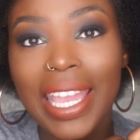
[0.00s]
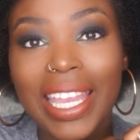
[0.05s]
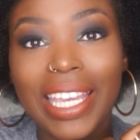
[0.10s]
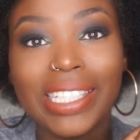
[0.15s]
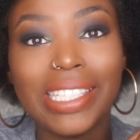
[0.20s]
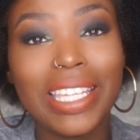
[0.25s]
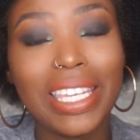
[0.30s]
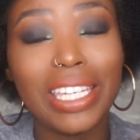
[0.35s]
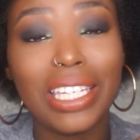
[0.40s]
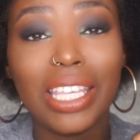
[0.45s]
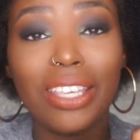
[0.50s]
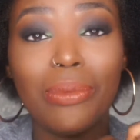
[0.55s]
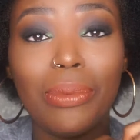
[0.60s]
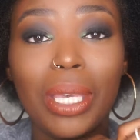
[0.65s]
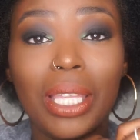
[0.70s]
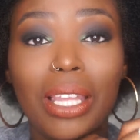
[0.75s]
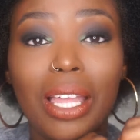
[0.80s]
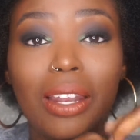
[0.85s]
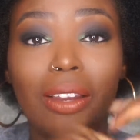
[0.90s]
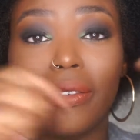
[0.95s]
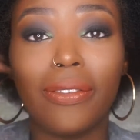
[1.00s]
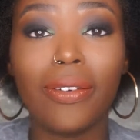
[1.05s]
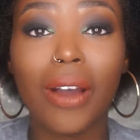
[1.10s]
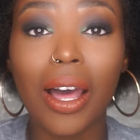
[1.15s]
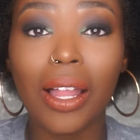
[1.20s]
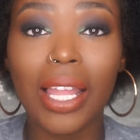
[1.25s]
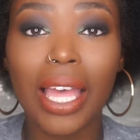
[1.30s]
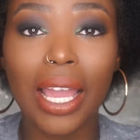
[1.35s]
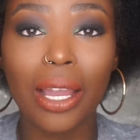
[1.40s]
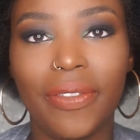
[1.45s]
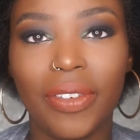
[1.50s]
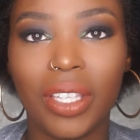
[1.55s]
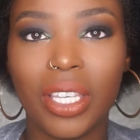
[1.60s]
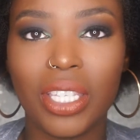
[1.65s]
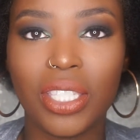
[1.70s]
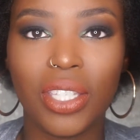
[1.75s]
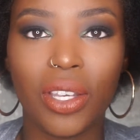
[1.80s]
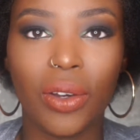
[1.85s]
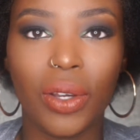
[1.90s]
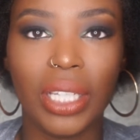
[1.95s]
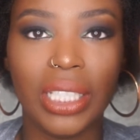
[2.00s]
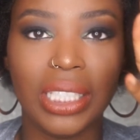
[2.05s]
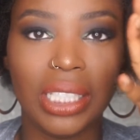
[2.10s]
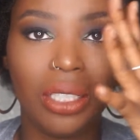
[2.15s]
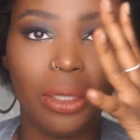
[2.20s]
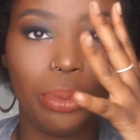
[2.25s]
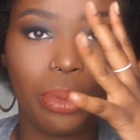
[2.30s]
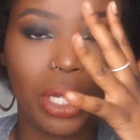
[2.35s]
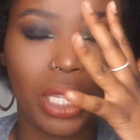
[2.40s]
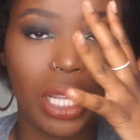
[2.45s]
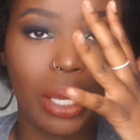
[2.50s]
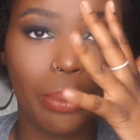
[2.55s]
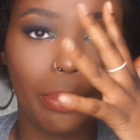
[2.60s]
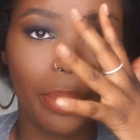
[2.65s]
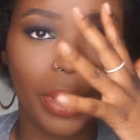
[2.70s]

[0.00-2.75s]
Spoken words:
It did give me a lot of fallout. I feel as though it did put a